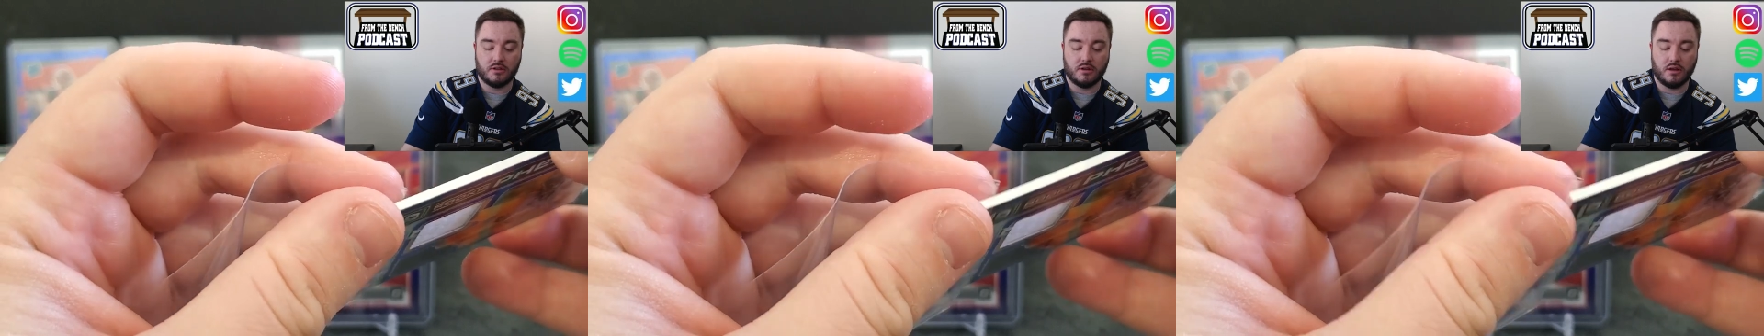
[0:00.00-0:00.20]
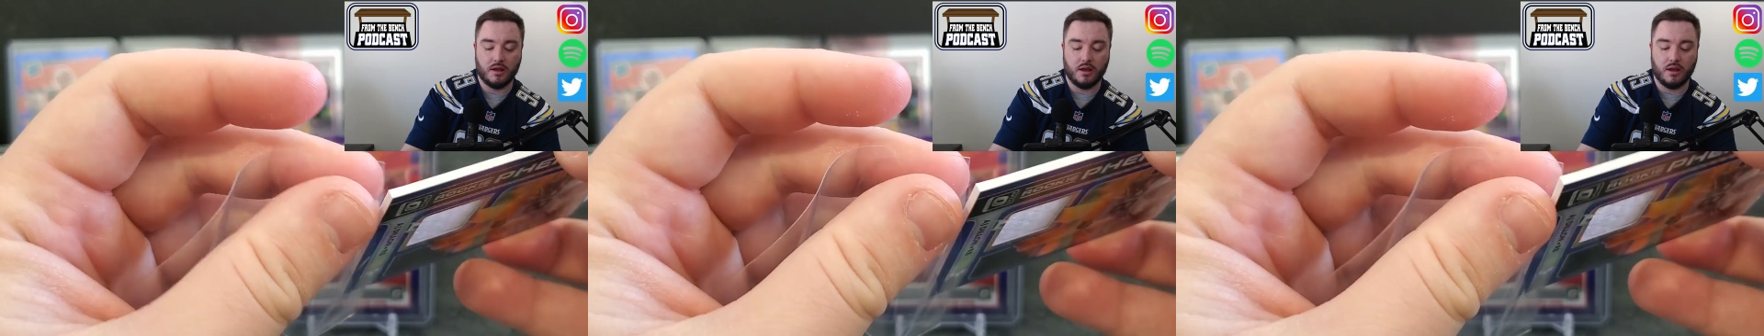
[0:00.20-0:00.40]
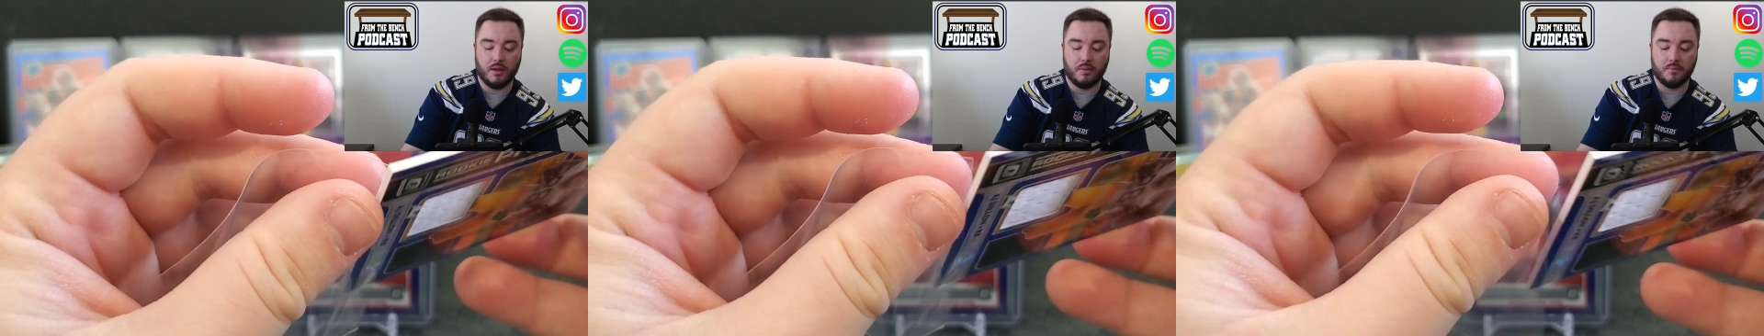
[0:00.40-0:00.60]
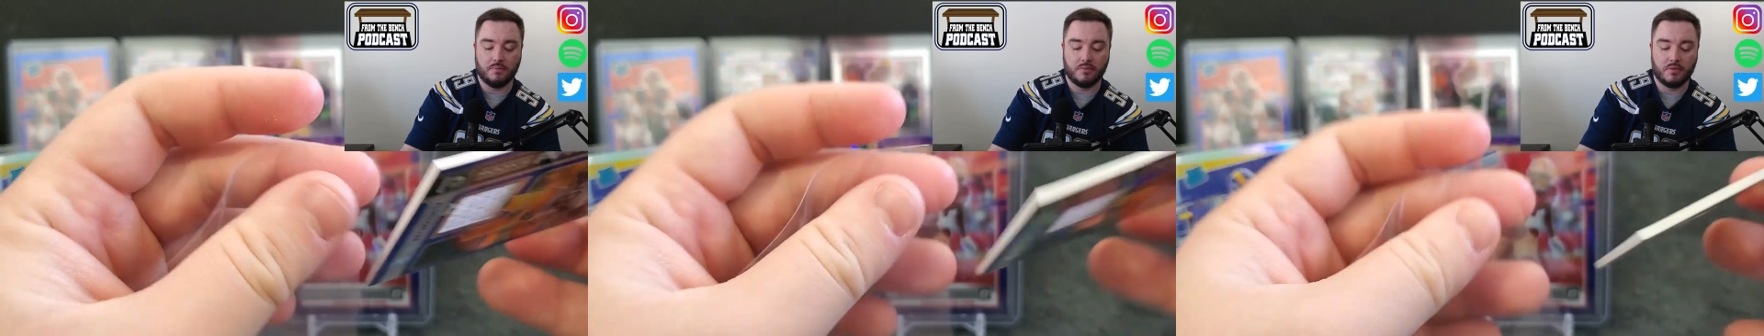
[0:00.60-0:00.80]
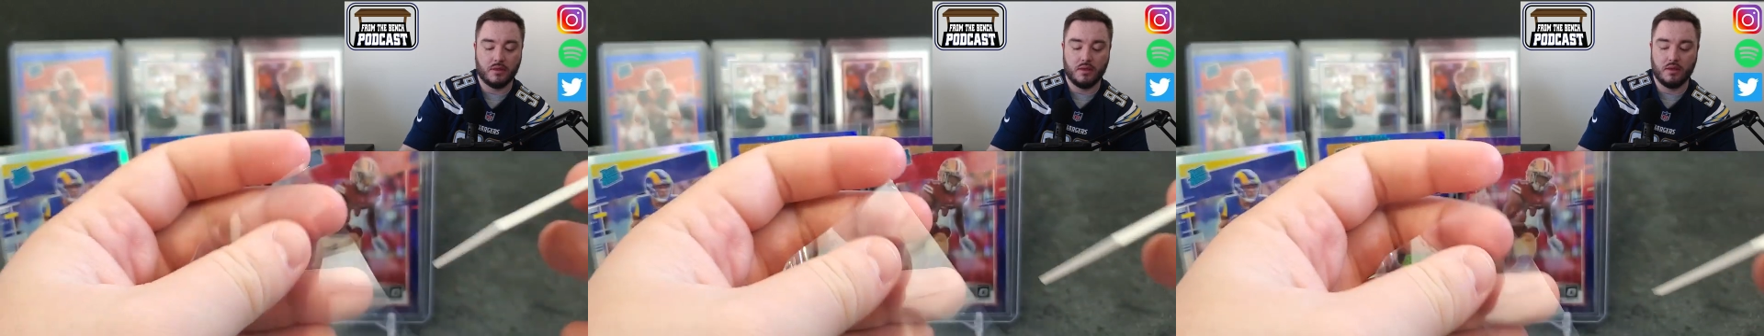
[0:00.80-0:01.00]
Um,
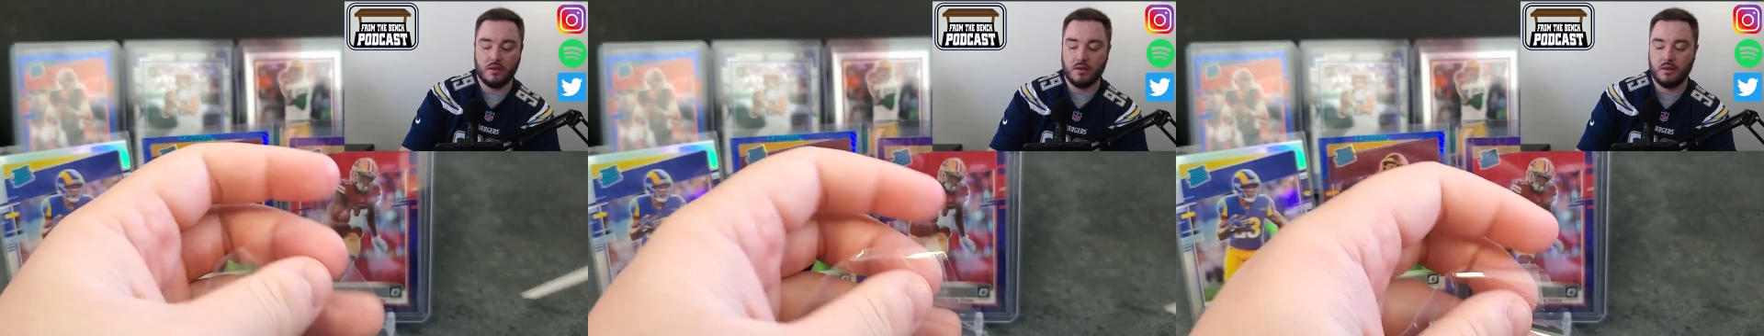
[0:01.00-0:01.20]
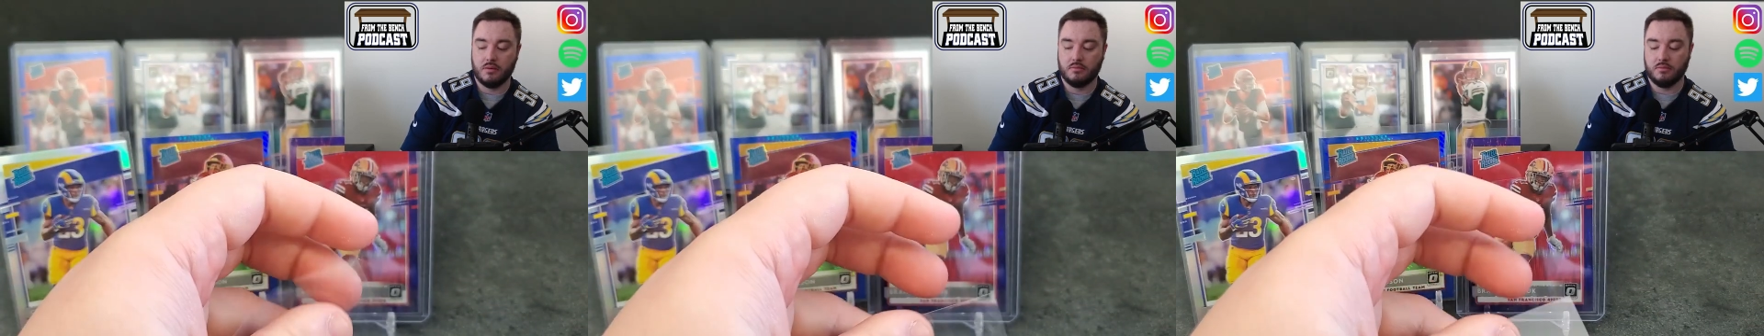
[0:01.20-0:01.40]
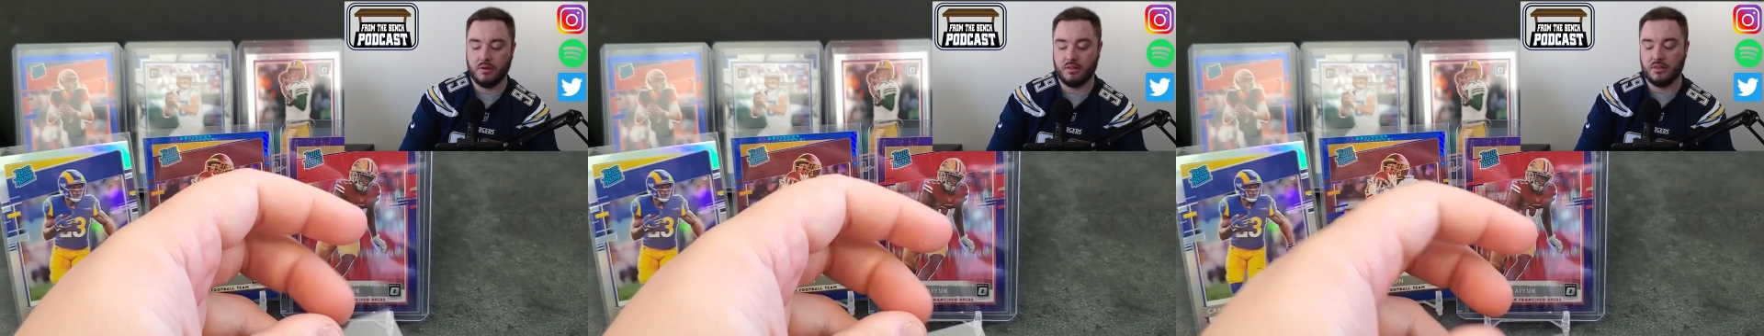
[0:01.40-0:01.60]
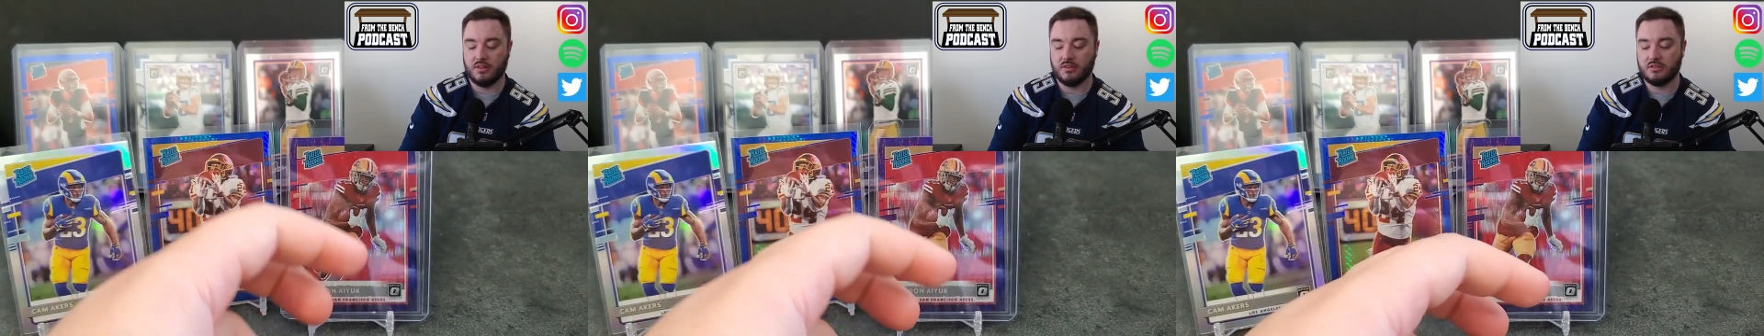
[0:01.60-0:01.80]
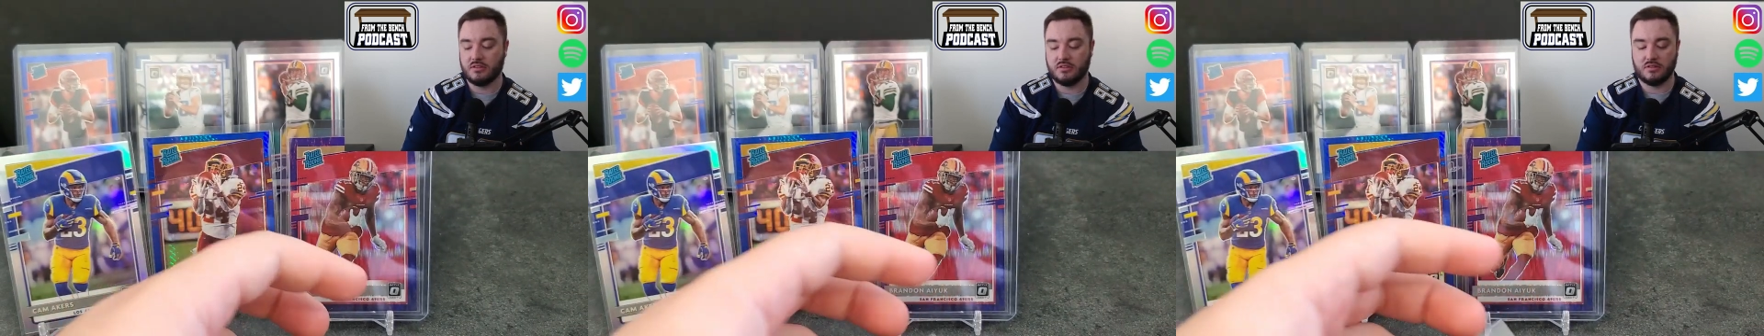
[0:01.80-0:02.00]
but this,